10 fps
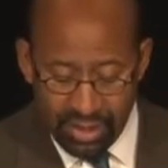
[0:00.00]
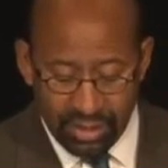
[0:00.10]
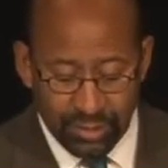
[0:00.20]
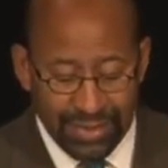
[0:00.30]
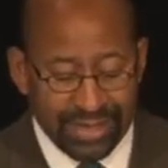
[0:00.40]

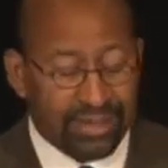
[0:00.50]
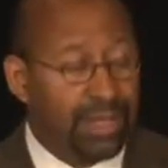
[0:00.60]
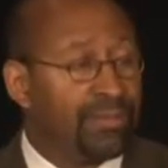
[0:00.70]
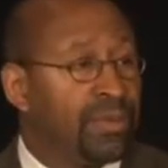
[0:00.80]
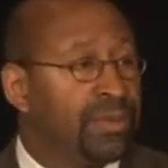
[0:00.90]
This past
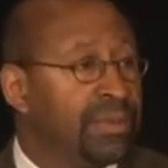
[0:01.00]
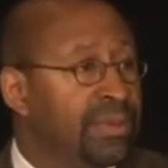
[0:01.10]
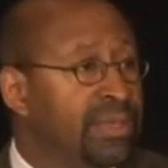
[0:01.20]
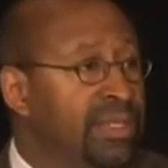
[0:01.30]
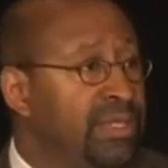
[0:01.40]
April,
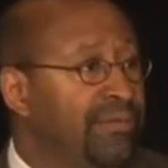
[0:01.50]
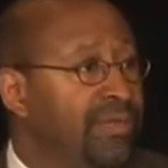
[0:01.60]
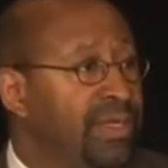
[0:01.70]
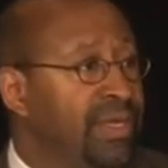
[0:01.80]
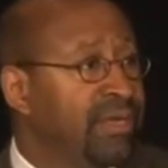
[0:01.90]
the City of
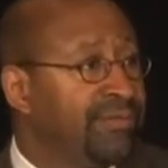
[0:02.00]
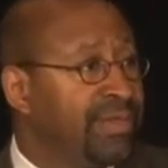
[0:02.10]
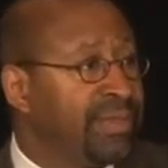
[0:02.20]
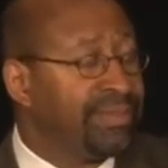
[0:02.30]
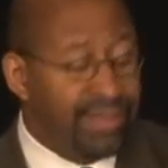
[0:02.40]

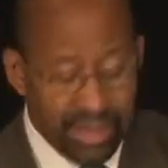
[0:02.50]
Philadelphia